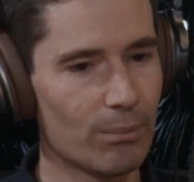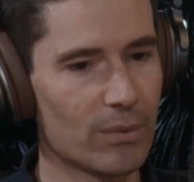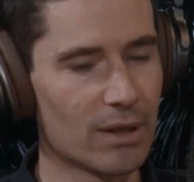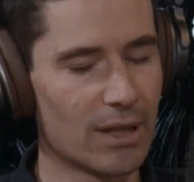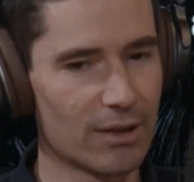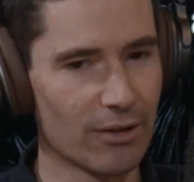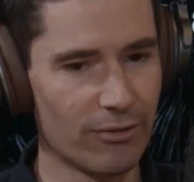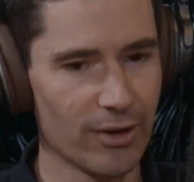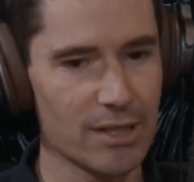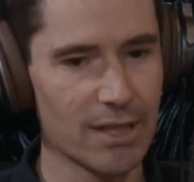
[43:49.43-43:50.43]
the
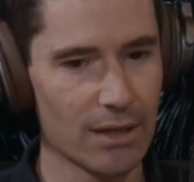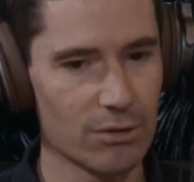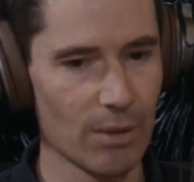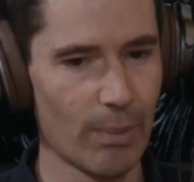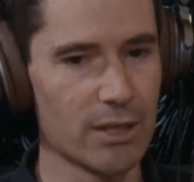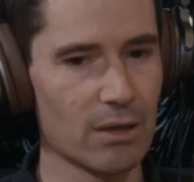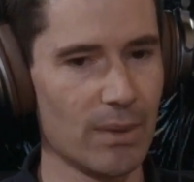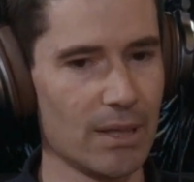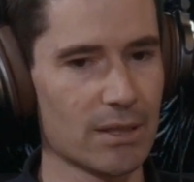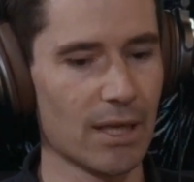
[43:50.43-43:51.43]
fixed nature of the budget
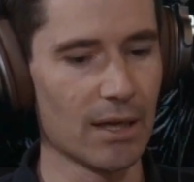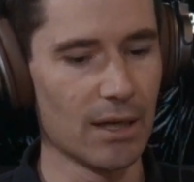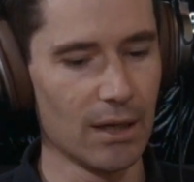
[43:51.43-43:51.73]
means that